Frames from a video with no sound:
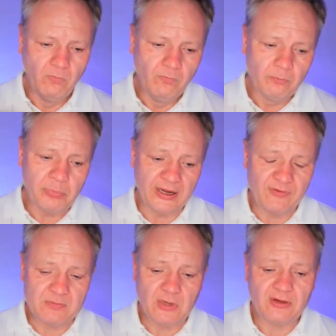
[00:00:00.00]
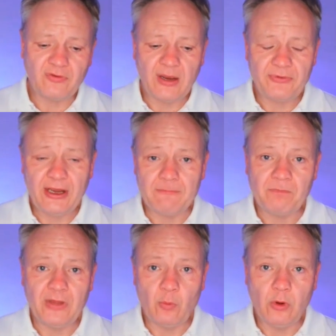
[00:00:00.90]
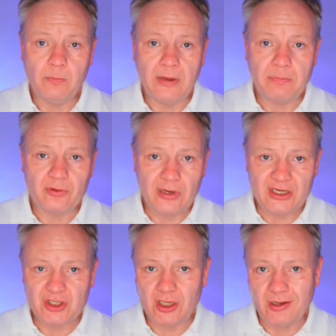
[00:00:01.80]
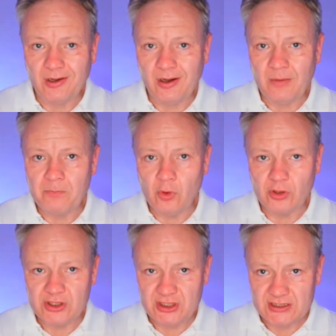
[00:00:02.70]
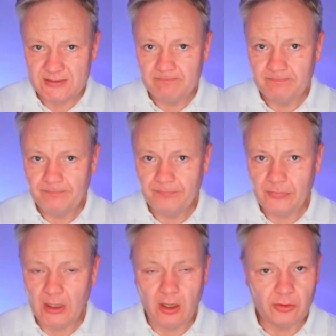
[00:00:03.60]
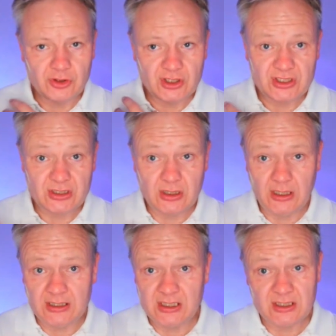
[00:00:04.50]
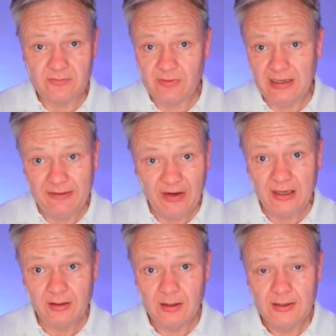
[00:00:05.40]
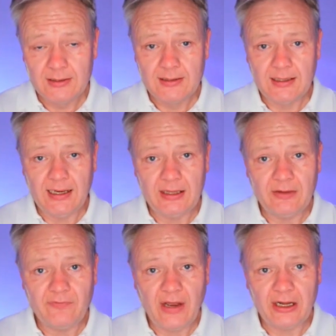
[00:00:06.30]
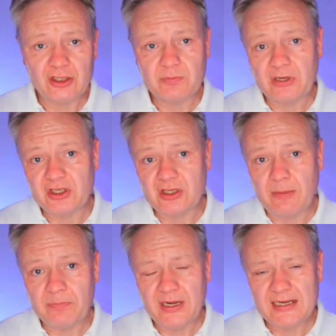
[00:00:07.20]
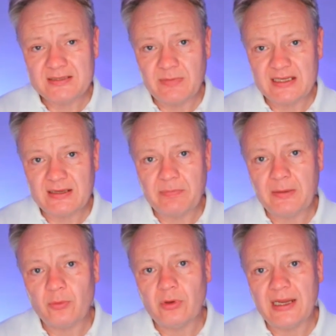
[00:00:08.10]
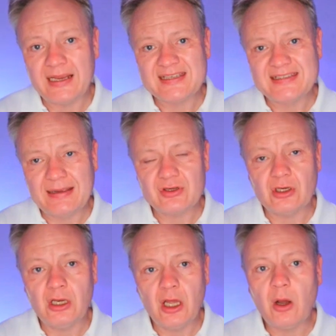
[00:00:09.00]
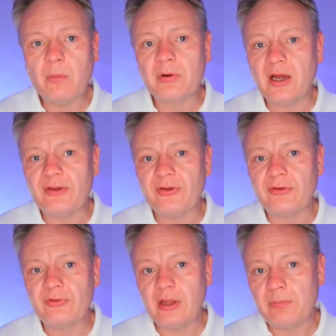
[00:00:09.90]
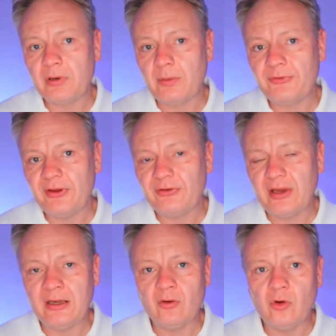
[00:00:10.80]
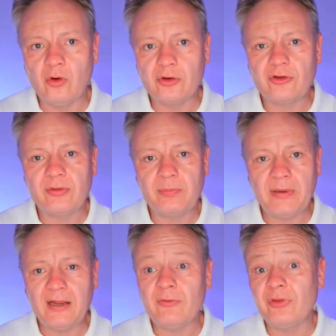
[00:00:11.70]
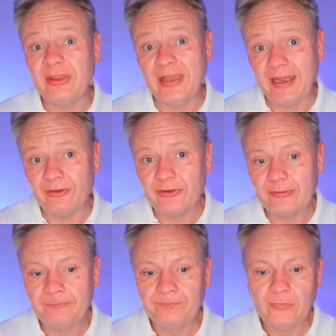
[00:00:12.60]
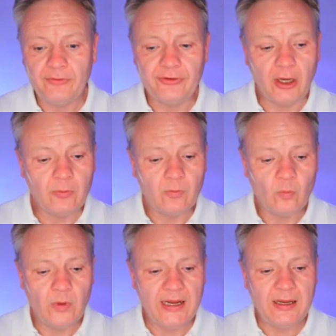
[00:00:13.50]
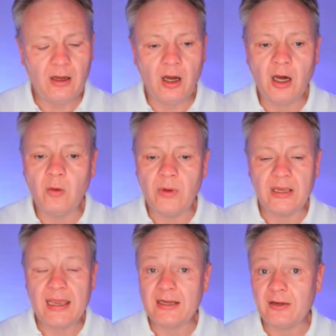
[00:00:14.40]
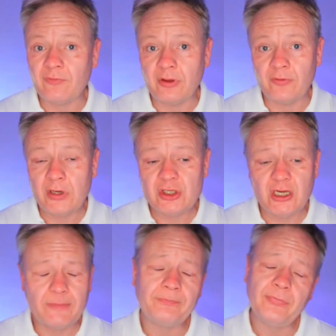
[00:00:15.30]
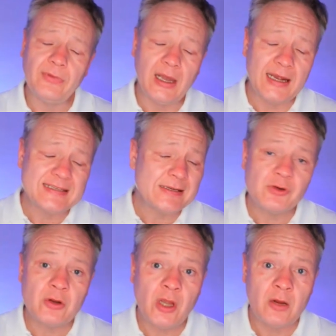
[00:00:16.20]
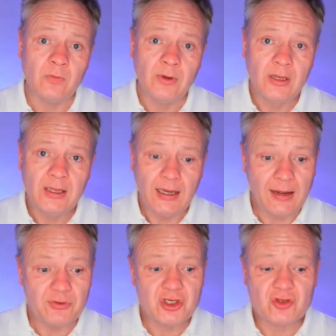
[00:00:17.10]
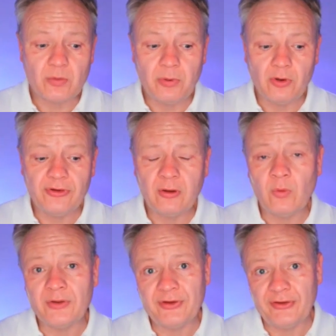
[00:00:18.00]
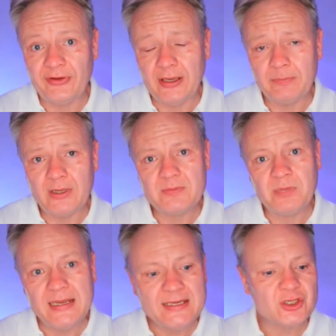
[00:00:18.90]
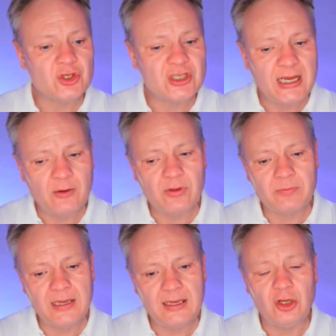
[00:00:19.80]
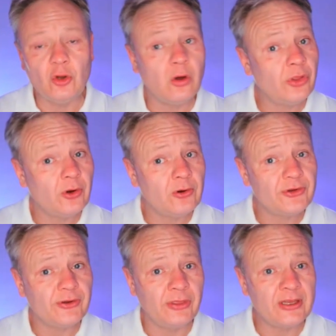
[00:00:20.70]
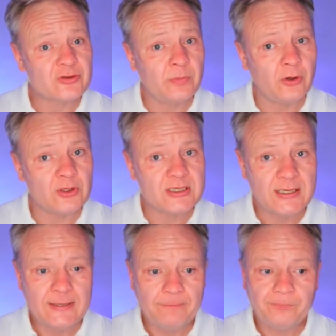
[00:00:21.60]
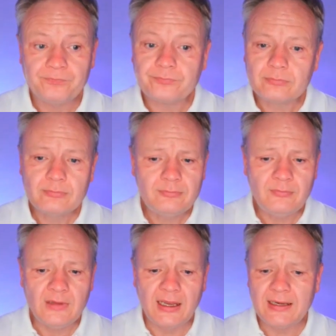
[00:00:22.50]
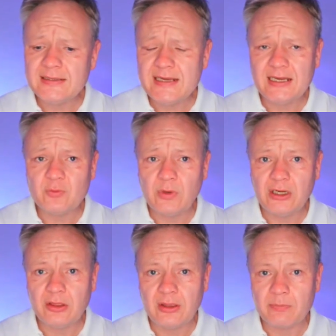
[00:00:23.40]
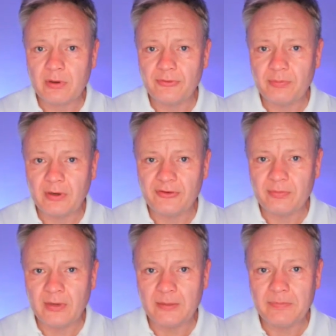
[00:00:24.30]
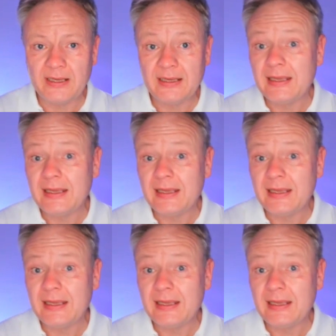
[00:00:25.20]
But if it moves 5%, there will be pressure on mortgages, on just in terms of living, and the financial pressure that brings means that people will accept lower prices for their properties in order to pay off debts. So where are we headed for the future? I still don't know. I'm just reporting what I see. But please do share with me your thoughts on this report, and indeed where you think property prices might be in